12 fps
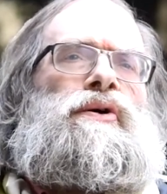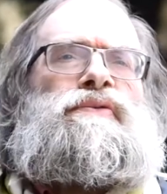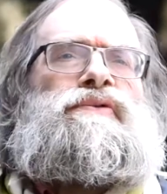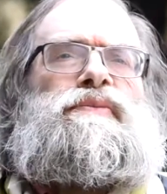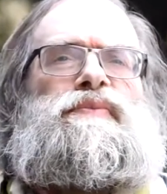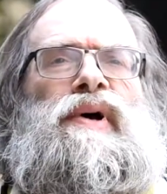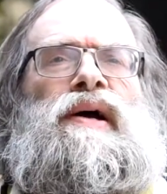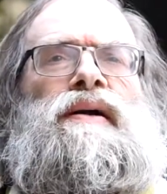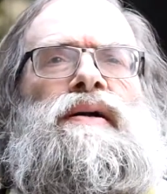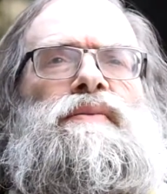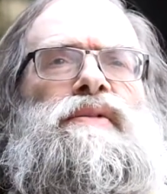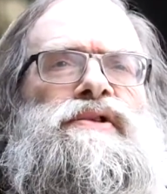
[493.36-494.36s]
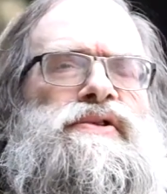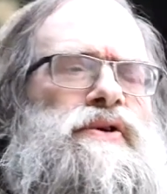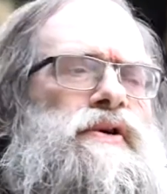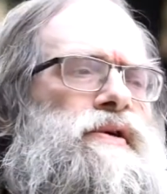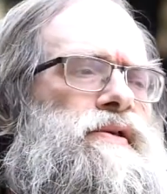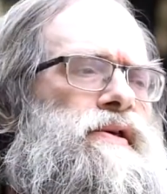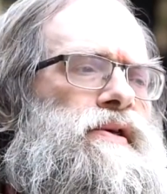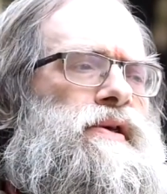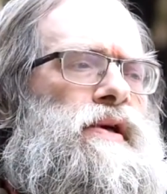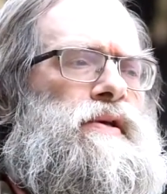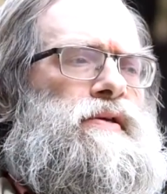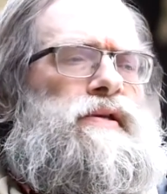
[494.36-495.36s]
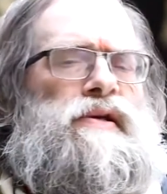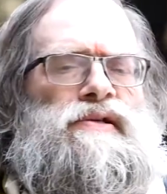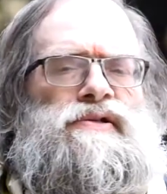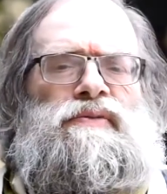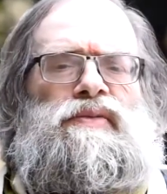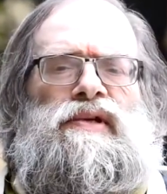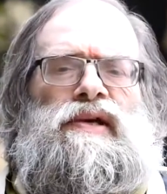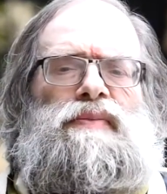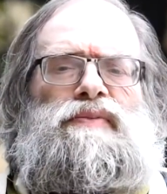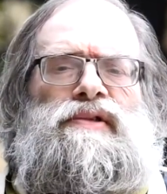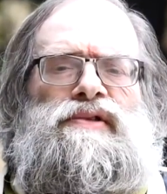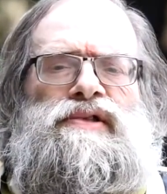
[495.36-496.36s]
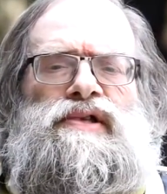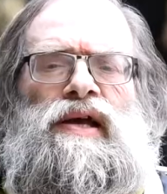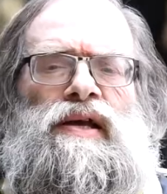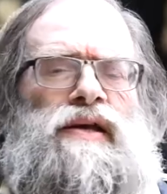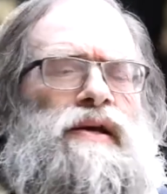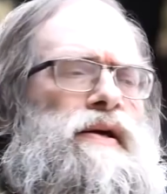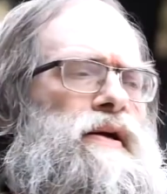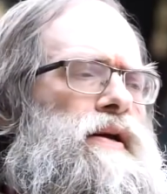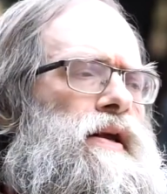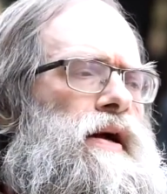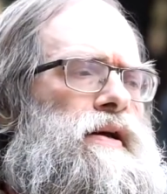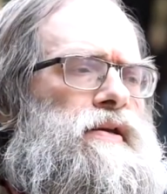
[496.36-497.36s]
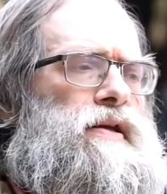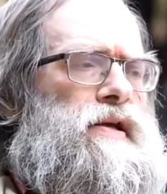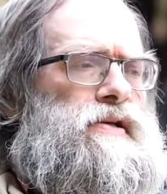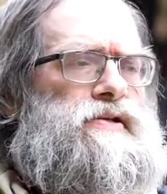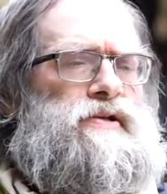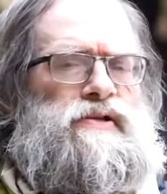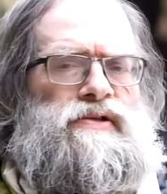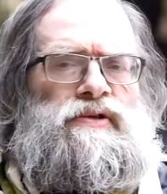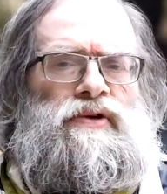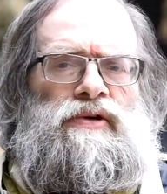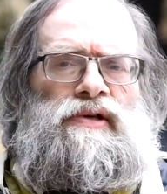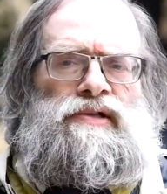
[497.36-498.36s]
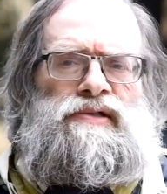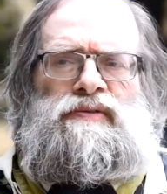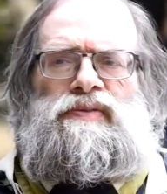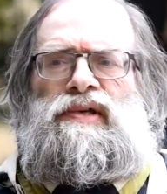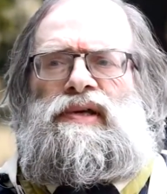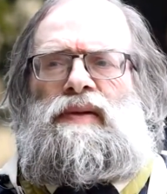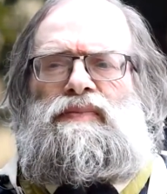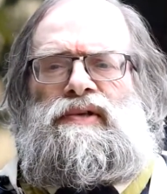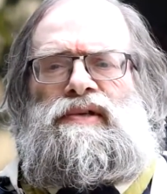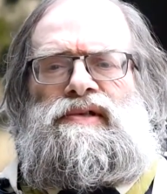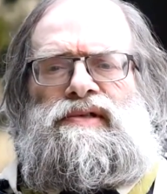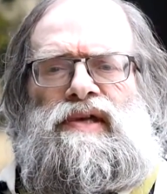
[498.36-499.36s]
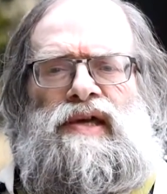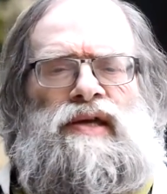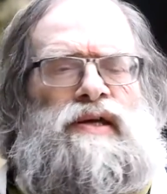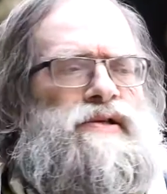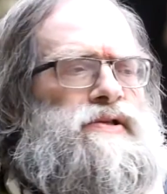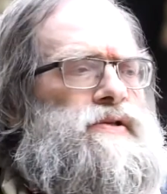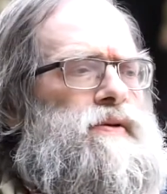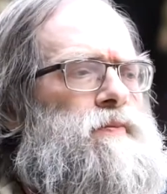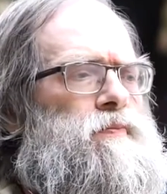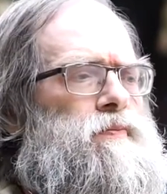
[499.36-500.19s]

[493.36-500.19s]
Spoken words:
overbearing majority that has to be kept in check, like a dangerous dog has to be kept in his cage,